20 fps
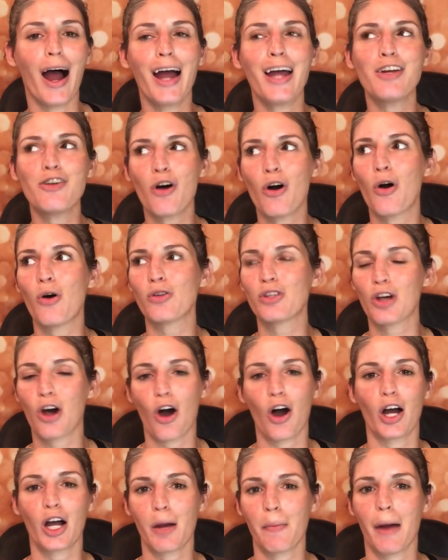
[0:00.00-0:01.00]
I don't
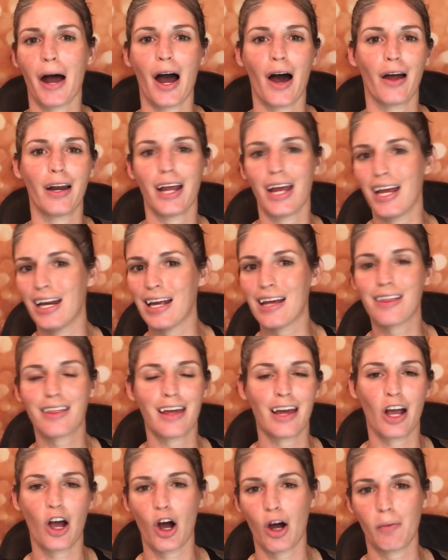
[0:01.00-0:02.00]
talk about
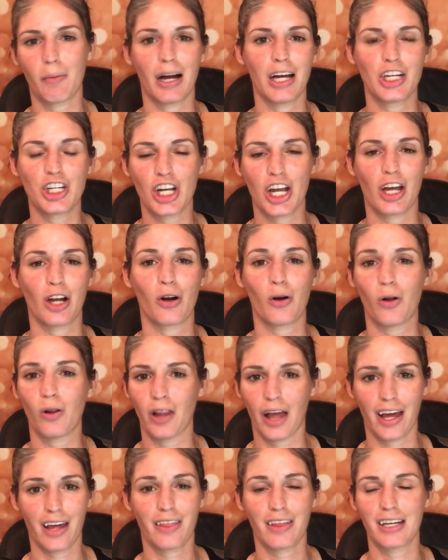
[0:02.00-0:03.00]
anything on my
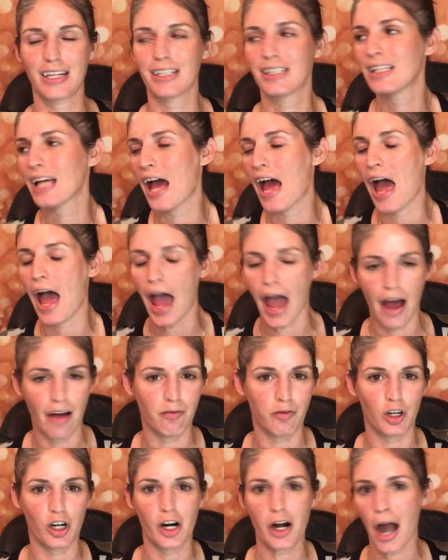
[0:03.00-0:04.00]
channel like this
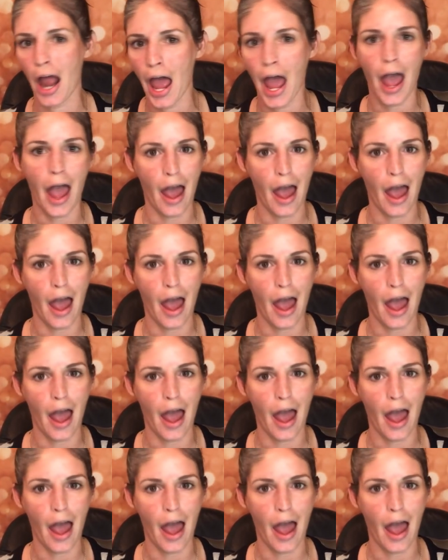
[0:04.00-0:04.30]
ever